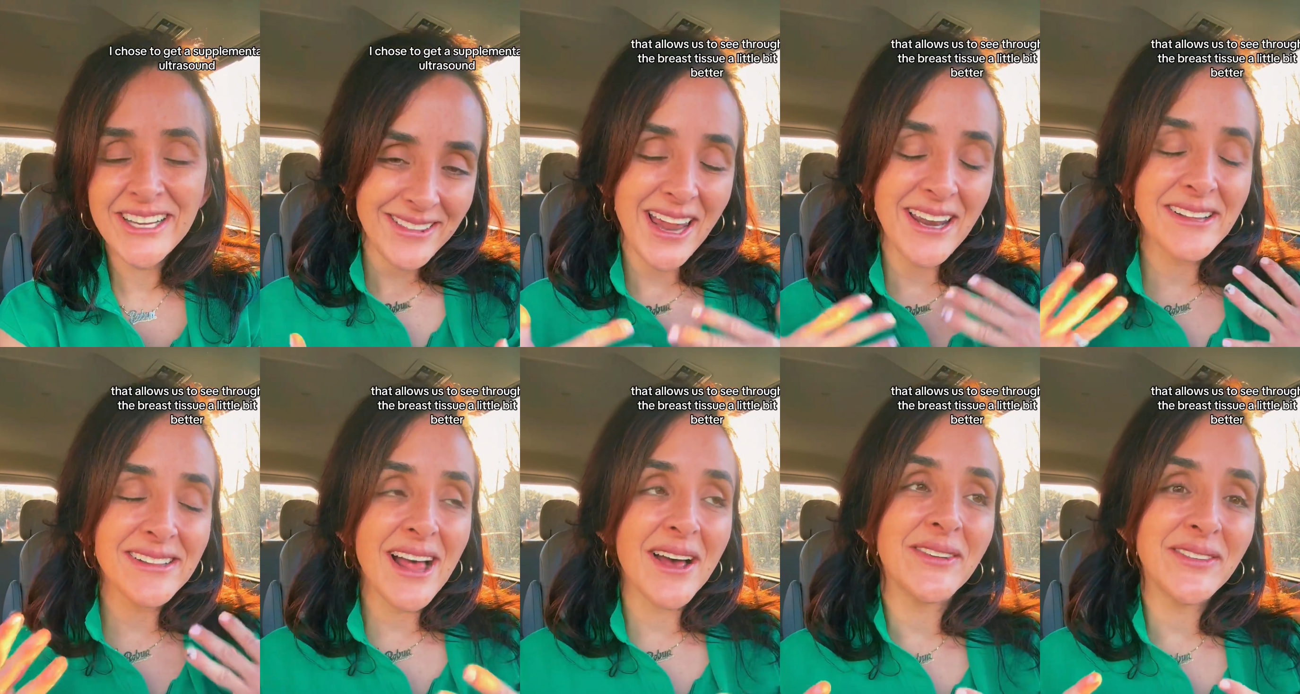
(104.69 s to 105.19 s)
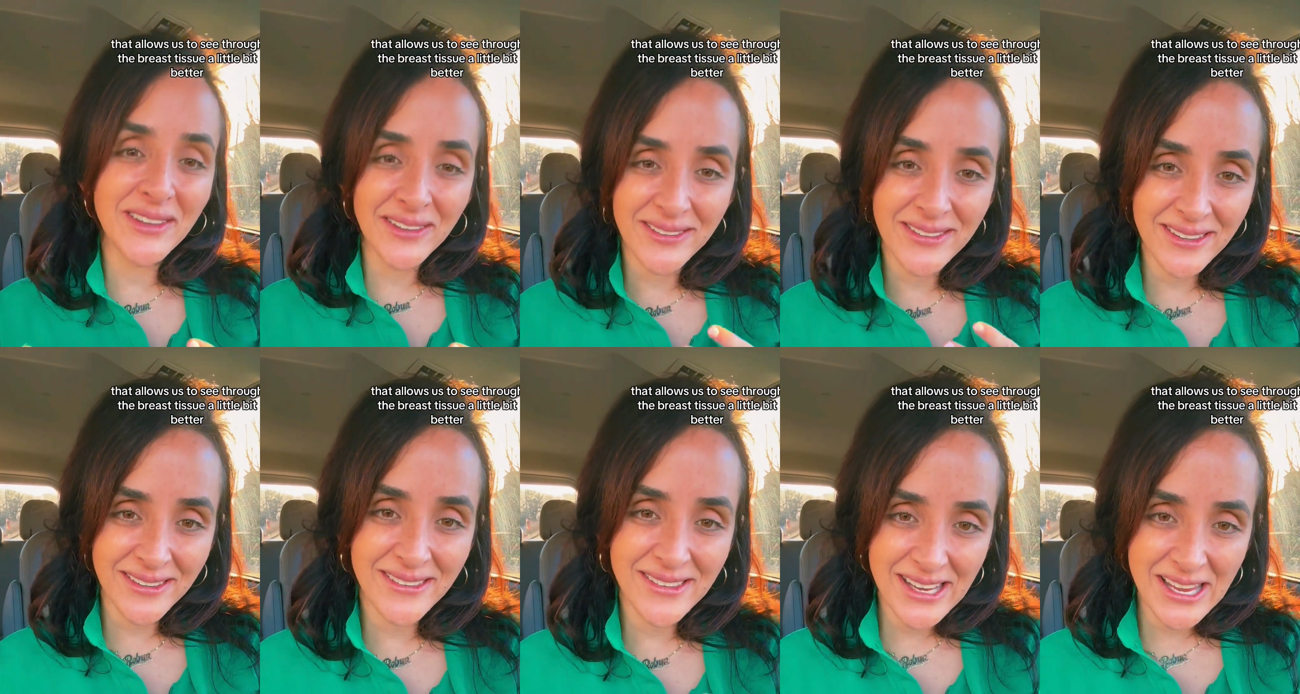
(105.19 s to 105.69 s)
That allows us
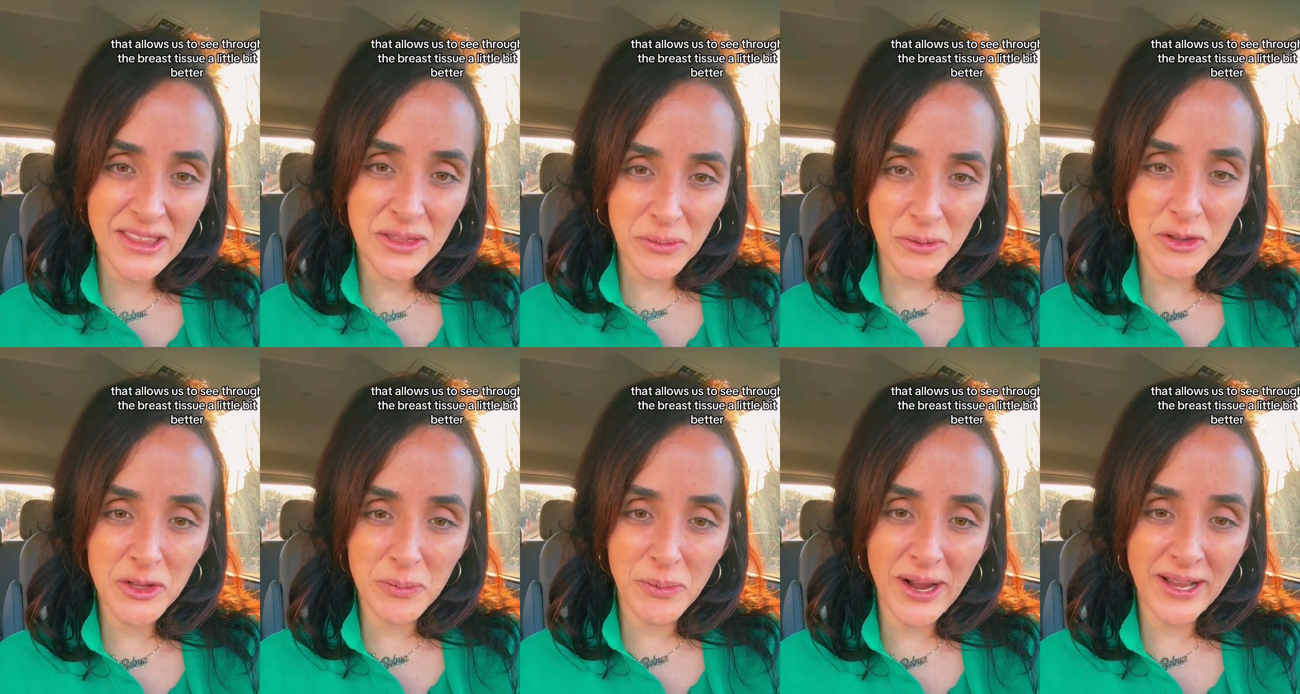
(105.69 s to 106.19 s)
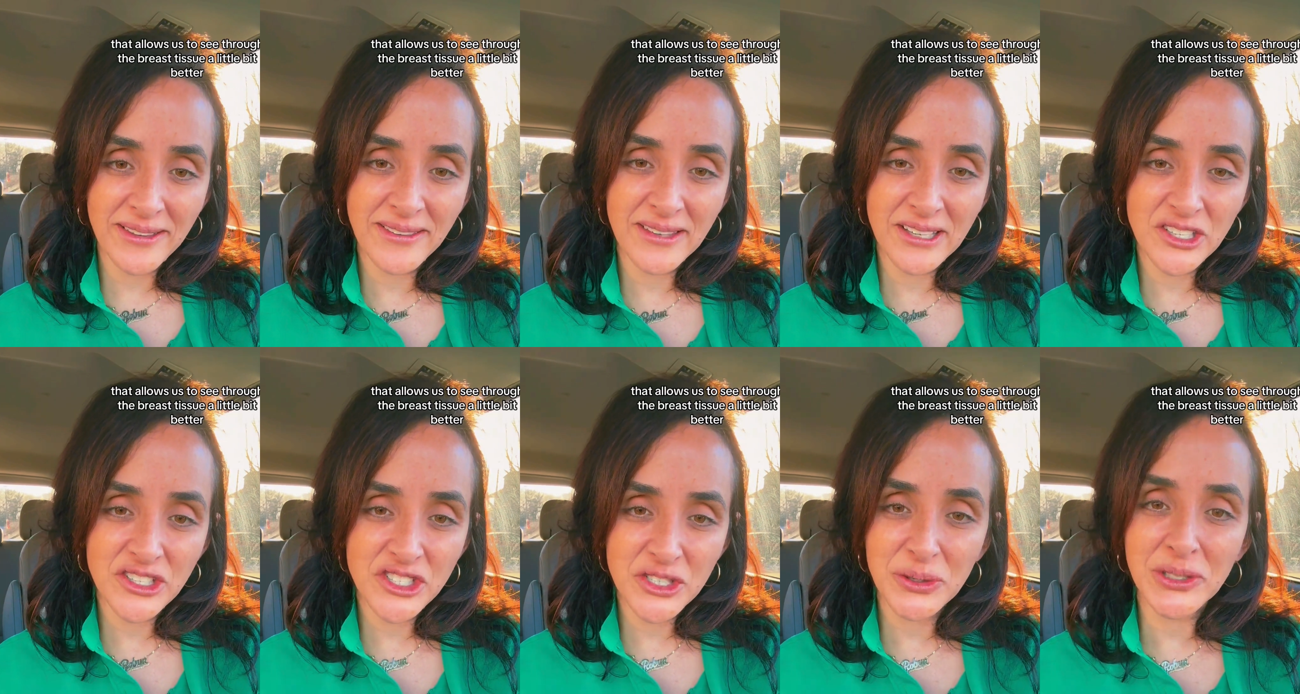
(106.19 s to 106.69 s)
to see through the breast
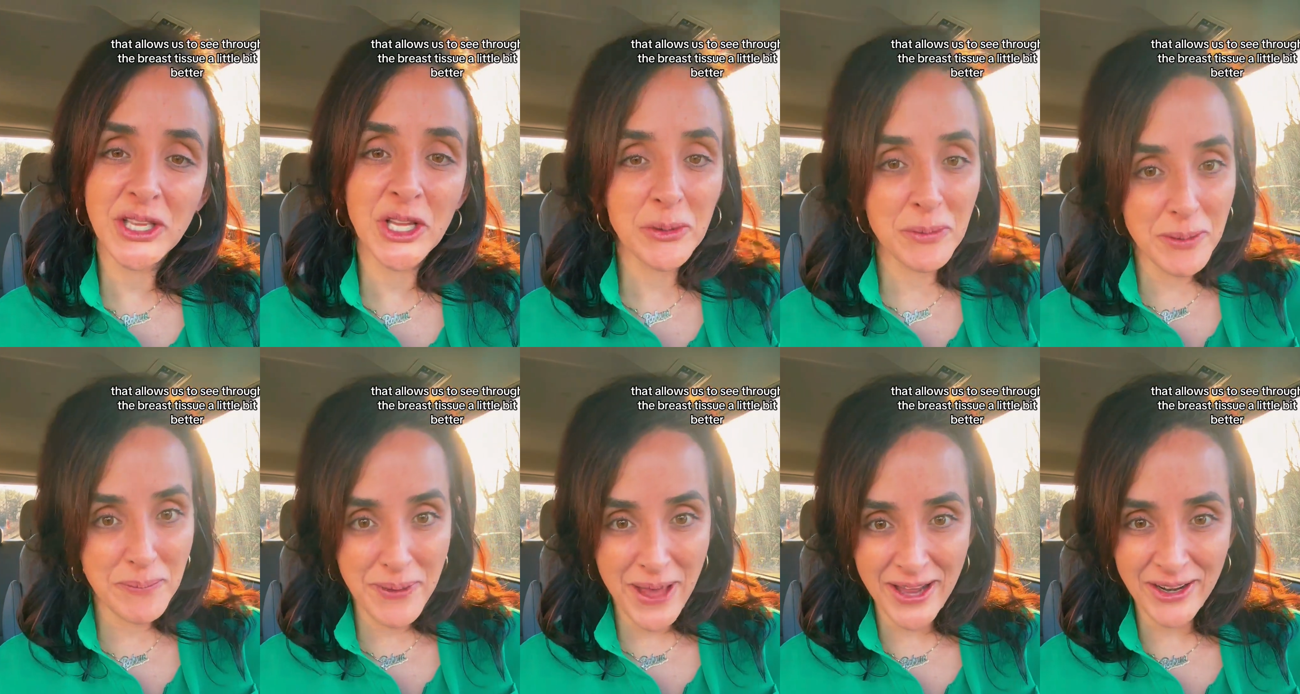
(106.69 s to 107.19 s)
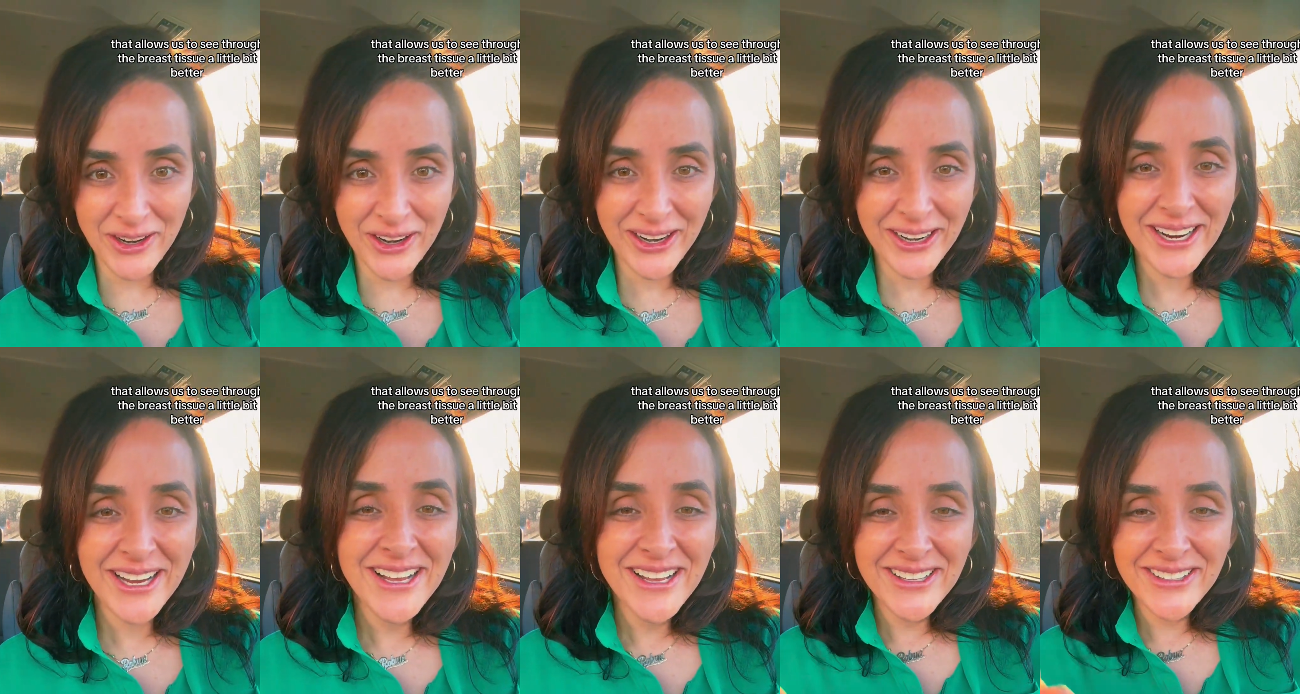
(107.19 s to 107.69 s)
tissue a little bit better.